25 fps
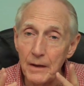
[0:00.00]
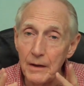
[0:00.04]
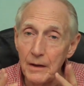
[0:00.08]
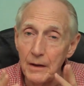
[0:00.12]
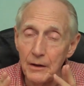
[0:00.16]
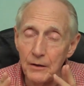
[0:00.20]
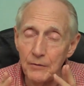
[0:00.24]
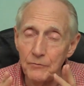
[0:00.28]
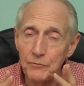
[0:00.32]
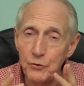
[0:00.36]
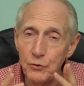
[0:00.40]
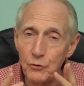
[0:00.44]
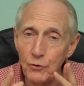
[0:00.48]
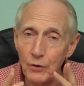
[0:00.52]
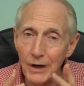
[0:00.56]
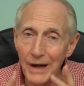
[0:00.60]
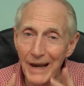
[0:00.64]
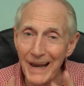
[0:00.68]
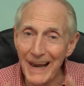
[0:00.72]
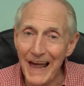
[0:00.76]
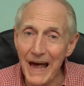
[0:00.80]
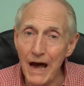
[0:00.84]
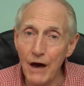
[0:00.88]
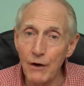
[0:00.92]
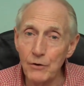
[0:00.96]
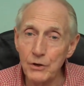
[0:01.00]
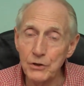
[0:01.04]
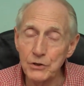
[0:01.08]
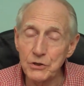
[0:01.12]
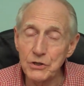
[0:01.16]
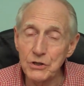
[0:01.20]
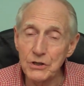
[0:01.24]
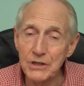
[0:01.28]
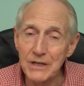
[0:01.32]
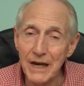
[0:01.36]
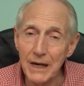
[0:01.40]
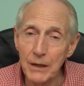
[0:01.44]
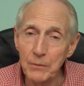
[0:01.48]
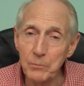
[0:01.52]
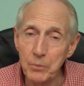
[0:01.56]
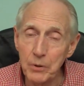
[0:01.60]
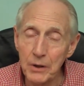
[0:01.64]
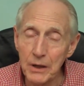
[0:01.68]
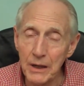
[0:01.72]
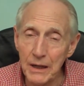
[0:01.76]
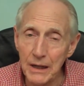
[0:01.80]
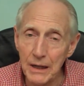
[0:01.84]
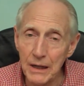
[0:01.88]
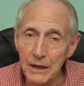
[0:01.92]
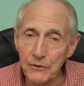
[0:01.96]
if you allow it to take
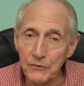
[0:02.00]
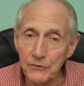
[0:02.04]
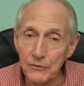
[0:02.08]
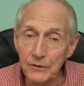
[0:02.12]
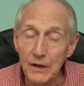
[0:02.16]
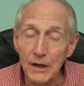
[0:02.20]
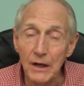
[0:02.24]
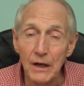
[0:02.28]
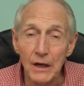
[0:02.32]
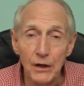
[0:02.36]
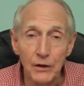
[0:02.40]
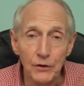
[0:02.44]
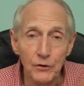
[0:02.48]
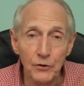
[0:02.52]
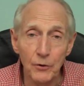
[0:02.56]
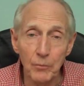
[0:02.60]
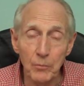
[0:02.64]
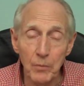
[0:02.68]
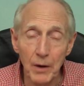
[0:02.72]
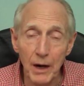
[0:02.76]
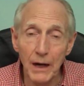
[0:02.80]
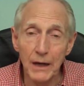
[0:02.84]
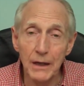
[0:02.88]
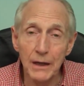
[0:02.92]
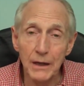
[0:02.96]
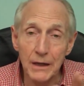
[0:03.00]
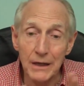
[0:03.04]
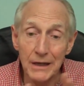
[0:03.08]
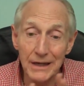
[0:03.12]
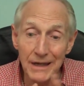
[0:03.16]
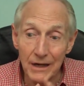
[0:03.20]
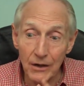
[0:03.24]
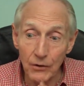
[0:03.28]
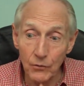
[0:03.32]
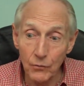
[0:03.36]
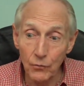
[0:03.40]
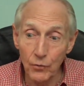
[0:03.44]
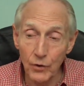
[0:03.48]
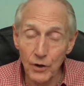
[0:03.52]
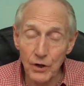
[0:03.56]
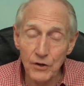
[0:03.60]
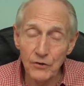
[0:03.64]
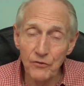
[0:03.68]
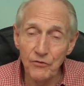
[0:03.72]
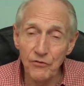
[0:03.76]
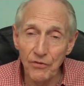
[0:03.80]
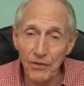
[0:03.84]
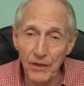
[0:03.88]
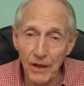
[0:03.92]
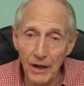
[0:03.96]
place, your body can get rid of
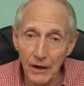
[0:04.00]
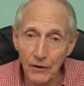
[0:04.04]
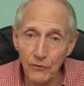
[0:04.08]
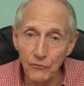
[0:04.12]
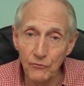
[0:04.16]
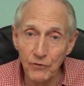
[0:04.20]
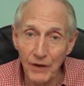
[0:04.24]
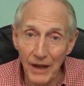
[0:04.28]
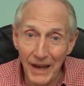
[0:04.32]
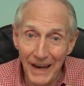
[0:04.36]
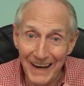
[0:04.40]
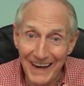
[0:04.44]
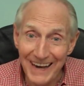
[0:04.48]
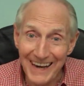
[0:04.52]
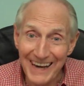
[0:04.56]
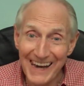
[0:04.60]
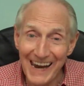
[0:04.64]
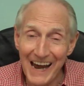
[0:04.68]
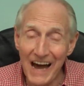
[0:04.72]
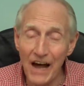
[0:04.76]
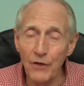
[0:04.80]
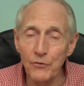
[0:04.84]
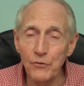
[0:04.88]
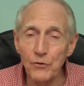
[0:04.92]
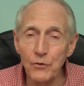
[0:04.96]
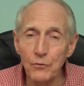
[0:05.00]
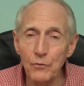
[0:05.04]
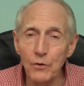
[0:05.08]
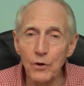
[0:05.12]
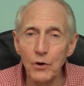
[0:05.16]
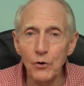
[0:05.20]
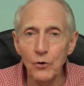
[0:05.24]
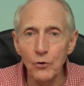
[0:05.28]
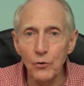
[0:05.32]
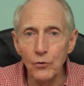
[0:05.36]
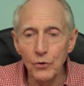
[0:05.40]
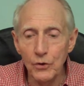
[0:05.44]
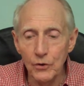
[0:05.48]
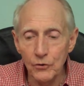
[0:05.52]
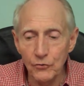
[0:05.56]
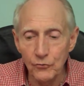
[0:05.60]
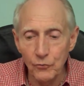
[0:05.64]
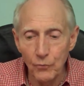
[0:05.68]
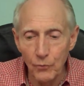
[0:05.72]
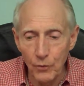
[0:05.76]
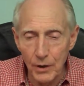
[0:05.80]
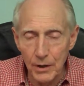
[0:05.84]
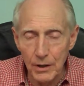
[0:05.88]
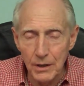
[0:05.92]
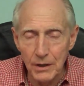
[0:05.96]
things, and down the road is
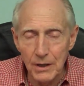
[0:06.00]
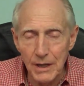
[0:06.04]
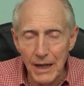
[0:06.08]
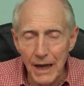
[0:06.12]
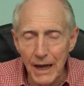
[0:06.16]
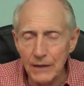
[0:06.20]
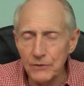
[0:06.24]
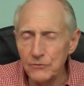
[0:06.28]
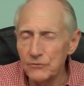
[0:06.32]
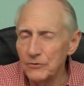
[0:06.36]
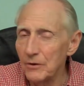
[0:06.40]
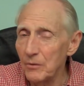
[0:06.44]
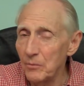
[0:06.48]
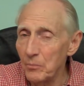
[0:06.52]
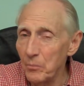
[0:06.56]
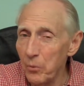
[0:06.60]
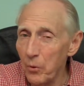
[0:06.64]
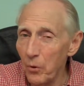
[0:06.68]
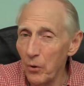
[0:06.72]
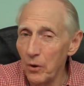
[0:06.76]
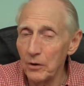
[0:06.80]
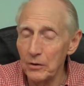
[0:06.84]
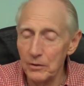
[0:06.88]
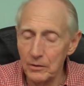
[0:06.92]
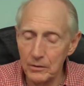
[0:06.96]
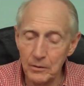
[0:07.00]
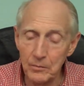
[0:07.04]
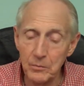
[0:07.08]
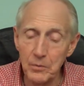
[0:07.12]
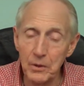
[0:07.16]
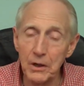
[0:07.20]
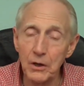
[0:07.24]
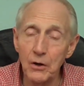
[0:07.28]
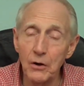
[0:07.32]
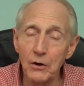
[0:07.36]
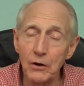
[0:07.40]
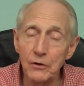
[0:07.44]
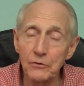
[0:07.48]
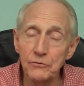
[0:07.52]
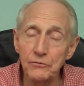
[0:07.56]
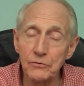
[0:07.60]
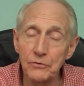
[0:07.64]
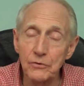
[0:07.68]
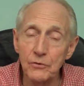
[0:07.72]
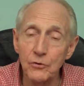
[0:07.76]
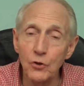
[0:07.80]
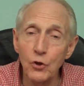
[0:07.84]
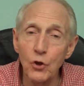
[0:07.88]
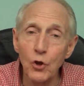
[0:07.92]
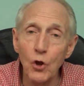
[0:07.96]
when that's important because
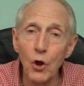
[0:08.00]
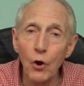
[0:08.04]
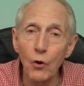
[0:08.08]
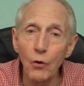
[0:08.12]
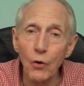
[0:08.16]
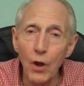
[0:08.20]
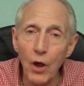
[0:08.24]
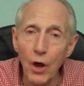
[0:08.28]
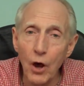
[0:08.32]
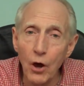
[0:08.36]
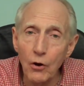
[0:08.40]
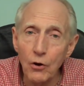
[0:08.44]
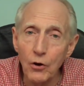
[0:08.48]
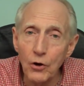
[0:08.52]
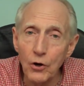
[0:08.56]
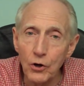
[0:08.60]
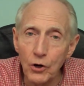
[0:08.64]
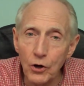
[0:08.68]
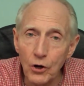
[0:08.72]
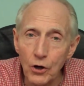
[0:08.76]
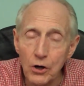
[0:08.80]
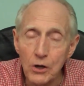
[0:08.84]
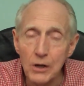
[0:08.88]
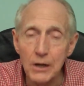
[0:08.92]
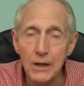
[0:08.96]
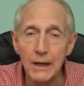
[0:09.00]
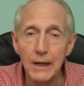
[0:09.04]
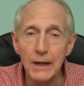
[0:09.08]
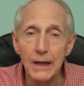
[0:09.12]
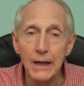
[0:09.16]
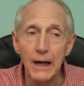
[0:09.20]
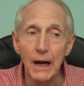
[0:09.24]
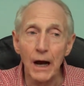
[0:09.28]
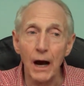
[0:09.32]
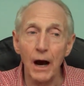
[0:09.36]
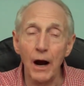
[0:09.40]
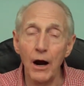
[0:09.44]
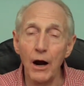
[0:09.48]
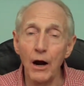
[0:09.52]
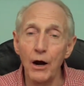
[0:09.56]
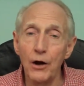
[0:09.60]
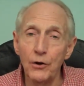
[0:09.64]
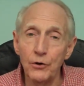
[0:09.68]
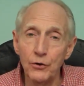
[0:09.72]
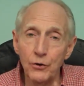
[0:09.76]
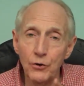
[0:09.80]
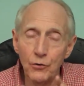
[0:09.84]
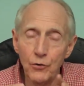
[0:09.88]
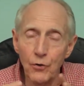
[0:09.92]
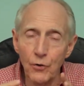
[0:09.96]
no longer are
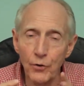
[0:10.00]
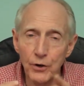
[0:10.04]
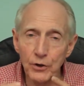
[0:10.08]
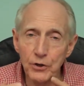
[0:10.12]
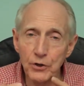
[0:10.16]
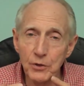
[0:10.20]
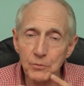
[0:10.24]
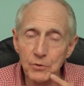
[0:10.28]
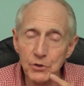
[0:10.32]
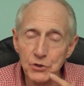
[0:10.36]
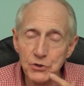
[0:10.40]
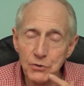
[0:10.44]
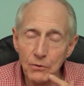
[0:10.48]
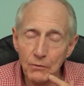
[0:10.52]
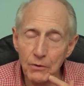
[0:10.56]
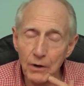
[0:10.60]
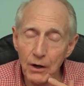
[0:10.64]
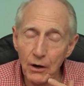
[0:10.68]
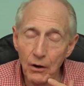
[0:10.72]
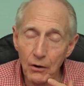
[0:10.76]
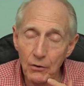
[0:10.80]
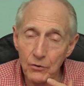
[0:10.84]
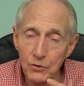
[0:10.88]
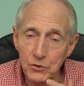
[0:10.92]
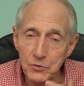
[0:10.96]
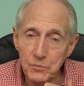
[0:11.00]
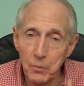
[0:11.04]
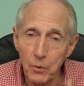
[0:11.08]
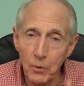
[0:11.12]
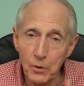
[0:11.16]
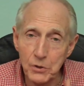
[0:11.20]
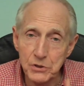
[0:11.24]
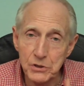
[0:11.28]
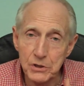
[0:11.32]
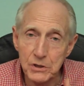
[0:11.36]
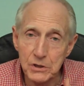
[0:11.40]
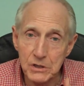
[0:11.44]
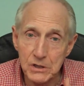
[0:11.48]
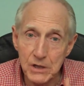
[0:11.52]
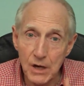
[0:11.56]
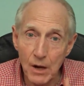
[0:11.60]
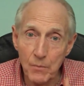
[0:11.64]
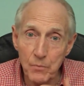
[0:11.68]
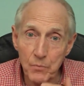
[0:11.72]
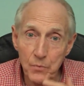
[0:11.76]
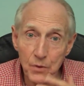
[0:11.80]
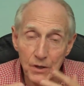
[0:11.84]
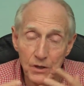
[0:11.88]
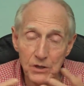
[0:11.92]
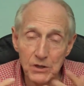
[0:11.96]
you going to be storing all those poisons
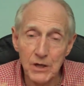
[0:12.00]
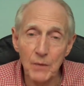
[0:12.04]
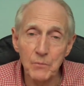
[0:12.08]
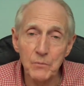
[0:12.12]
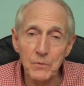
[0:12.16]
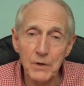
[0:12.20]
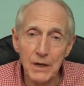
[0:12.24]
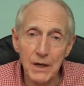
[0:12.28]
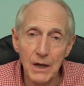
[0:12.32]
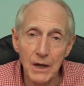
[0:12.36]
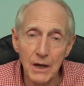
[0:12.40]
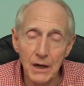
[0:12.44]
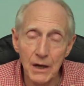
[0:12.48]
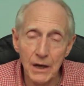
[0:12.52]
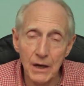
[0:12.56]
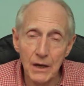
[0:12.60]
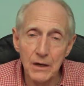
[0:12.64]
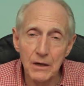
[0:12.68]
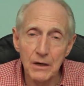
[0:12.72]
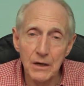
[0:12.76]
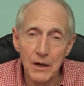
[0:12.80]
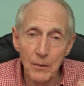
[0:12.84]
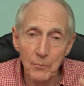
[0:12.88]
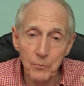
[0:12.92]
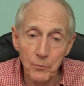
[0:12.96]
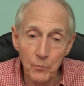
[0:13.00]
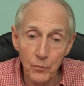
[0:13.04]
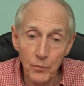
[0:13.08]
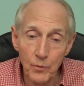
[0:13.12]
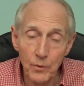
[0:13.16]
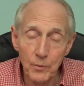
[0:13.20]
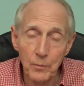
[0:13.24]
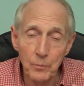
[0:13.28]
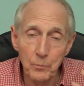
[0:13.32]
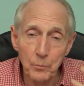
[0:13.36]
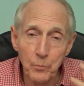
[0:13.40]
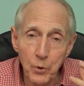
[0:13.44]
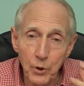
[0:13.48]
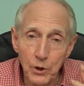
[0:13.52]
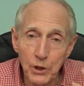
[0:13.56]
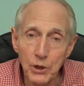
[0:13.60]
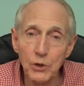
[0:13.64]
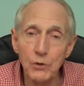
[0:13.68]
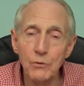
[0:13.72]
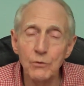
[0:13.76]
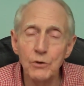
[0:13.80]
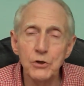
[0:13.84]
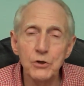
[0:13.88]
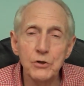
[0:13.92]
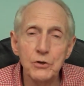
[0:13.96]
up that someday end up
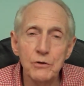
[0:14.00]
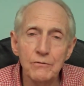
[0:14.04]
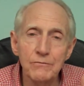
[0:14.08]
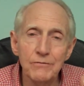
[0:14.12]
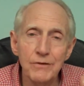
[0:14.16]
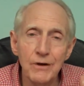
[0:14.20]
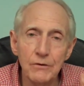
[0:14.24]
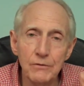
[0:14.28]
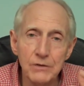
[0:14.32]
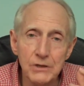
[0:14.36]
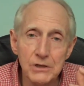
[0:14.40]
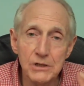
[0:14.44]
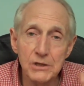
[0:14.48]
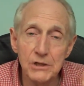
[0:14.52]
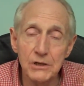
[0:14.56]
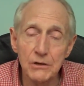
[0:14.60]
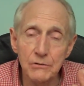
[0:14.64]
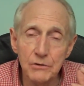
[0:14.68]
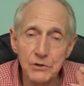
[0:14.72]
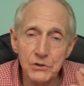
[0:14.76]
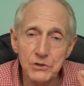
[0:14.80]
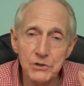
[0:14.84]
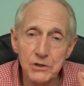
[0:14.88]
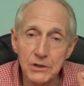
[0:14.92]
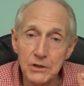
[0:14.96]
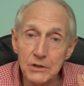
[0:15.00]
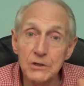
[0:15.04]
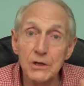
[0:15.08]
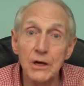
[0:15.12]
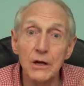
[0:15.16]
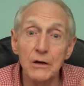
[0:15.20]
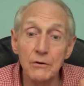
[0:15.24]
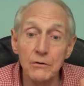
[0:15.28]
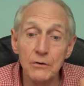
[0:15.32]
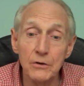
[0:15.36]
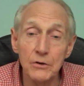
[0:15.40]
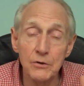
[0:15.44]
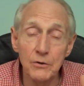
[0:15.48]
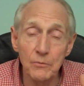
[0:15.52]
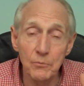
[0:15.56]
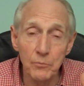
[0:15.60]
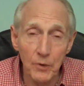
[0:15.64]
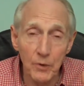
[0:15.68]
putting you into a very serious degenerative